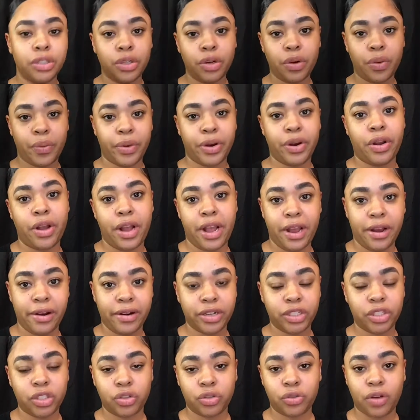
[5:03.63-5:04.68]
you know, when your hair
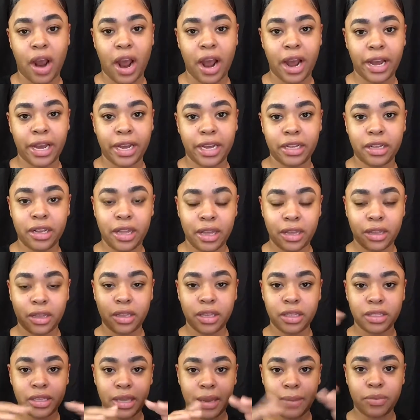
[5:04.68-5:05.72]
is dry, it
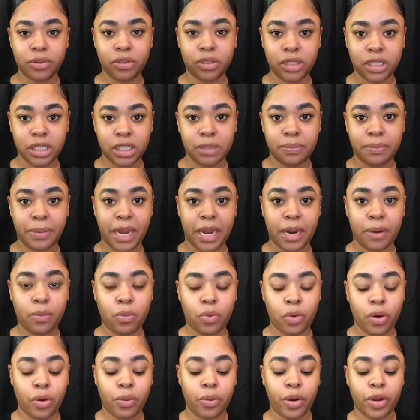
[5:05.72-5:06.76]
is able to expand
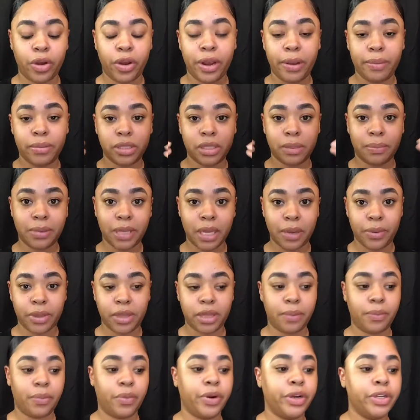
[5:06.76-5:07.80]
more while you're able to play
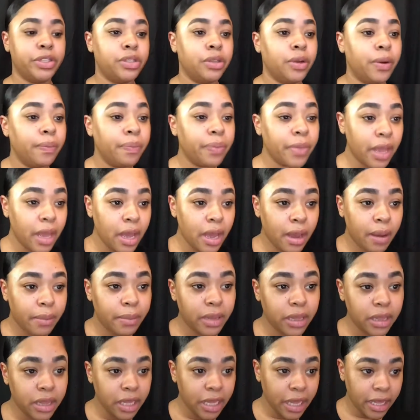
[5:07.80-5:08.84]
with it more. So, I'm
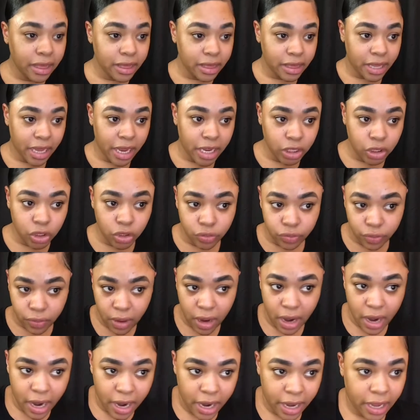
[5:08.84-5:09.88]
gonna let that
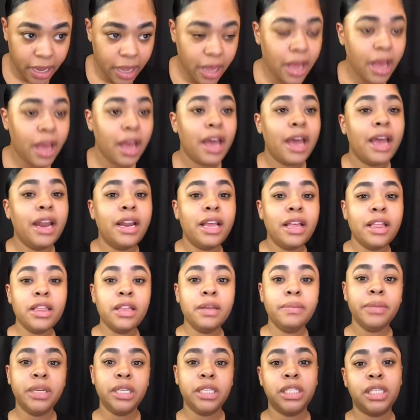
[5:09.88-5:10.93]
dry. And in
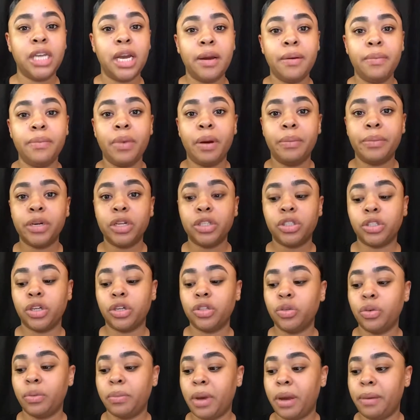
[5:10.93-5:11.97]
the meantime, I'm gonna
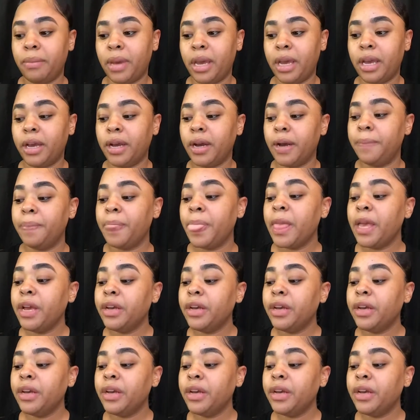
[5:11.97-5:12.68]
start doing my makeup.